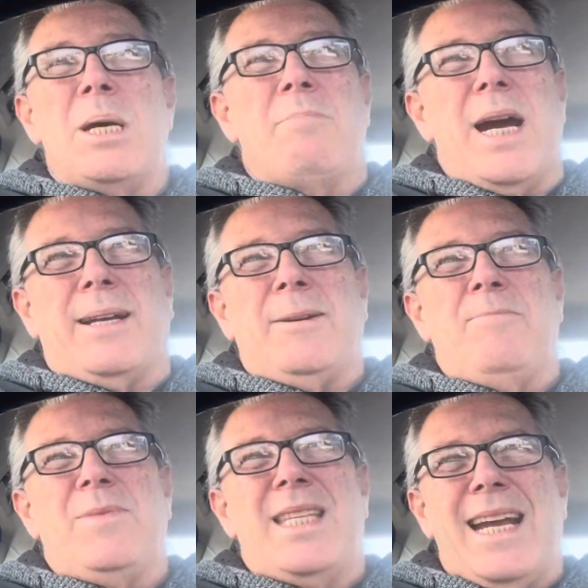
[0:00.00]
But
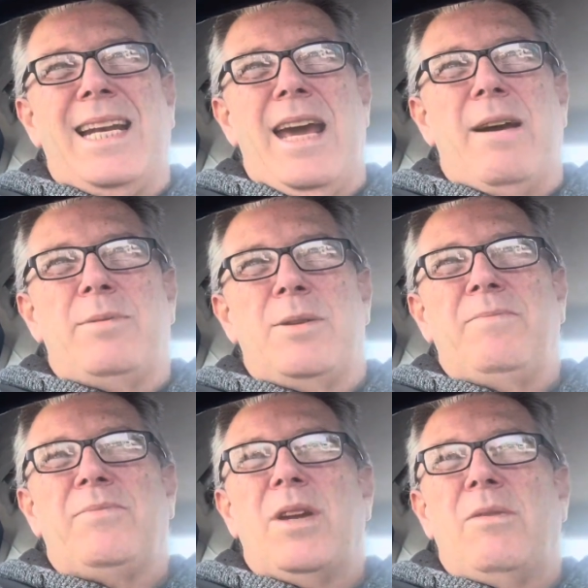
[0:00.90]
Datlabs,
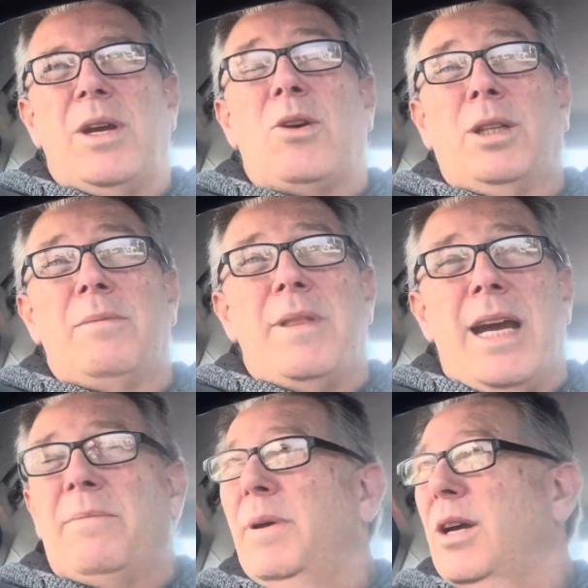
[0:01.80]
we called him
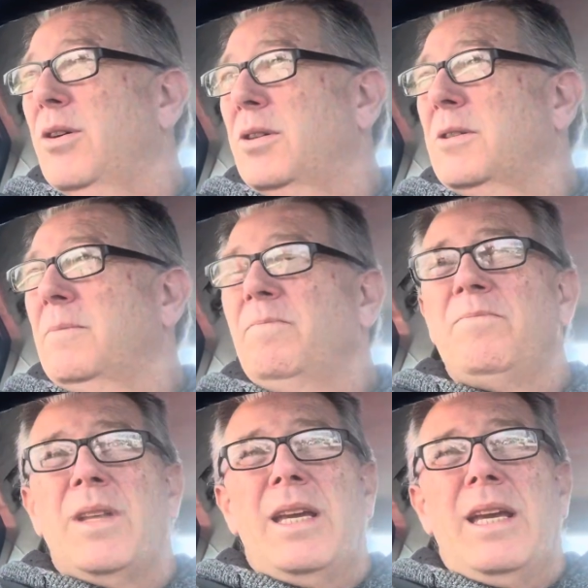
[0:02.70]
that because
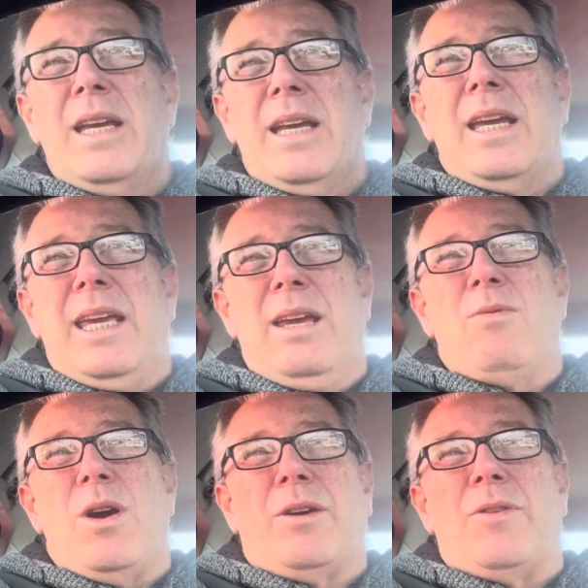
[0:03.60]
he
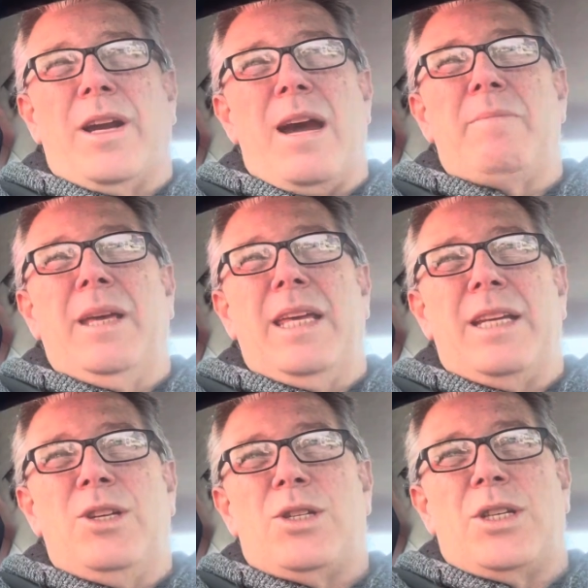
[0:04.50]
worked for a company
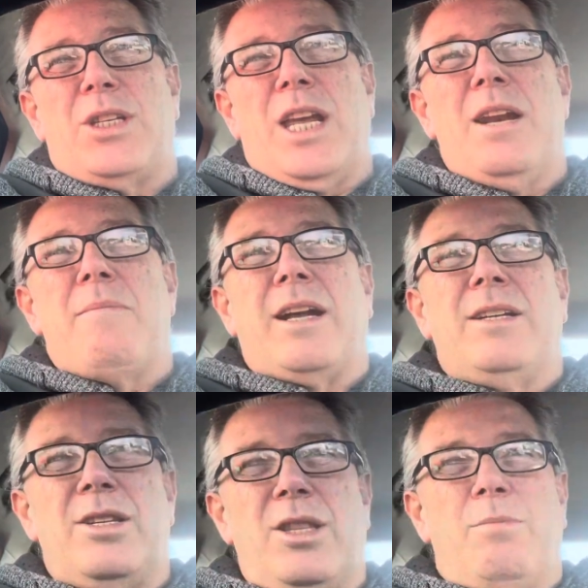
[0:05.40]
that used to send him out
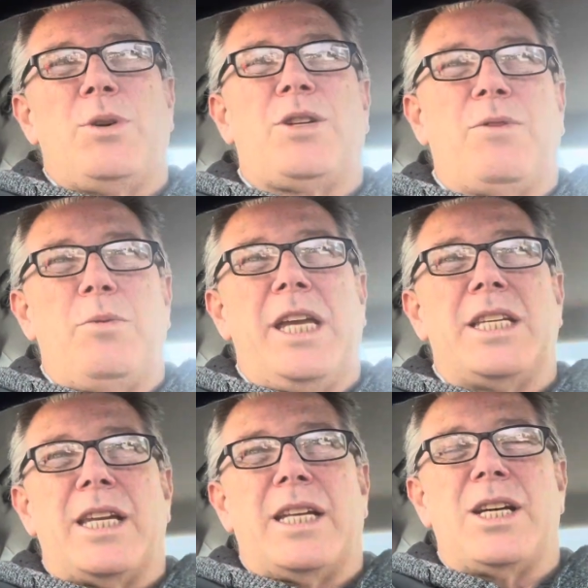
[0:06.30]
into the bush for
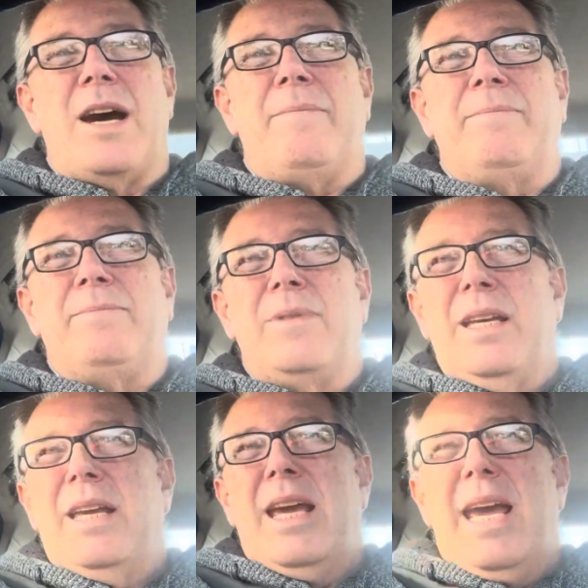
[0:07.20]
weeks at a time.
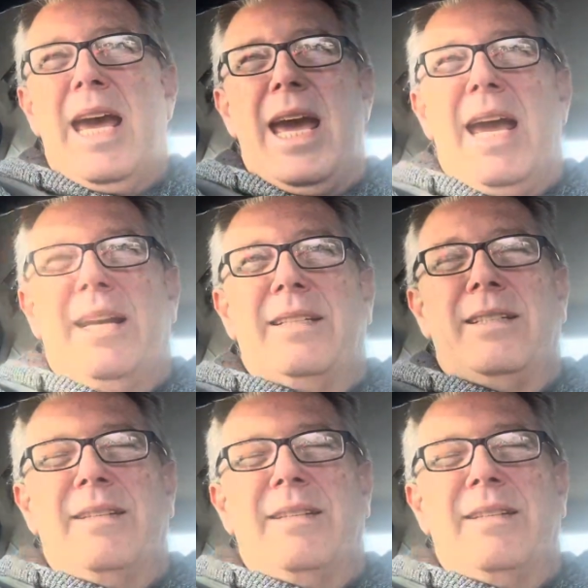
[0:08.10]
And